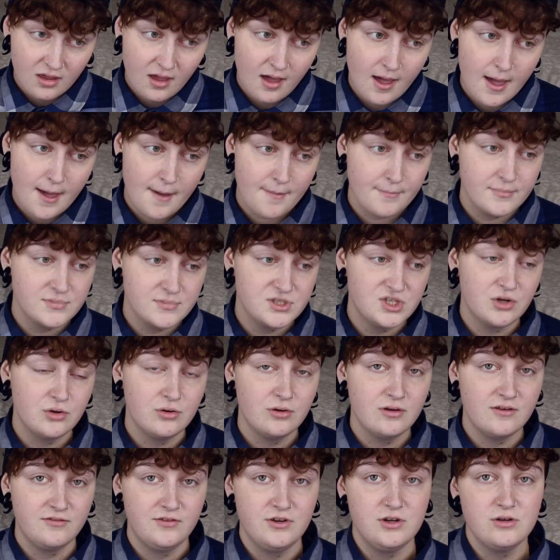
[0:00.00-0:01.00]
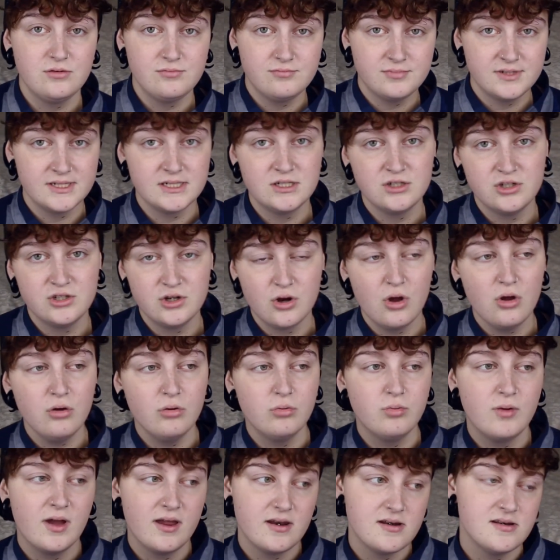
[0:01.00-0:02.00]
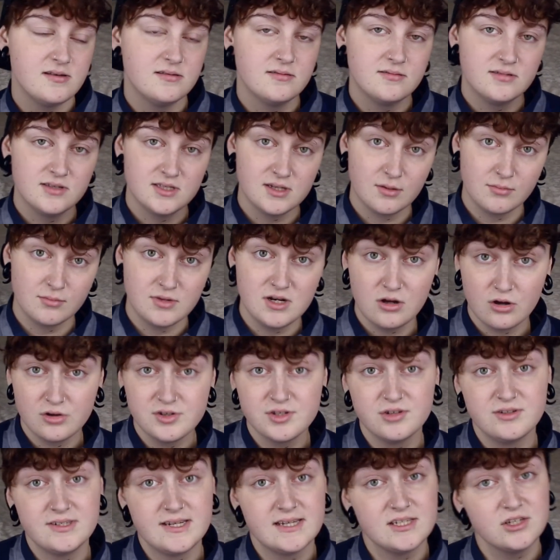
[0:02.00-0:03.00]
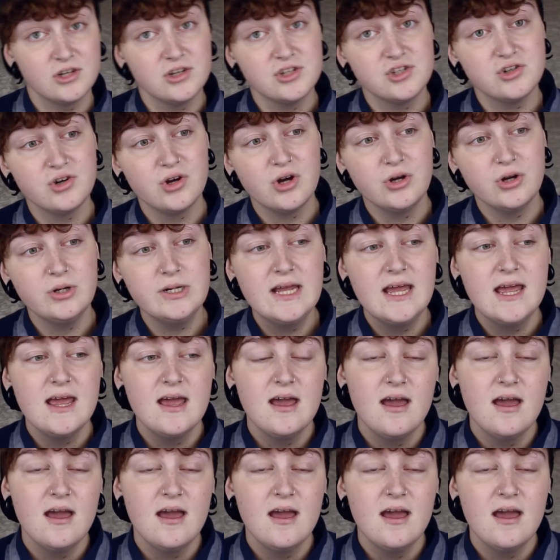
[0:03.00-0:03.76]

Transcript: Um, so if you didn't know, when somebody goes on testosterone,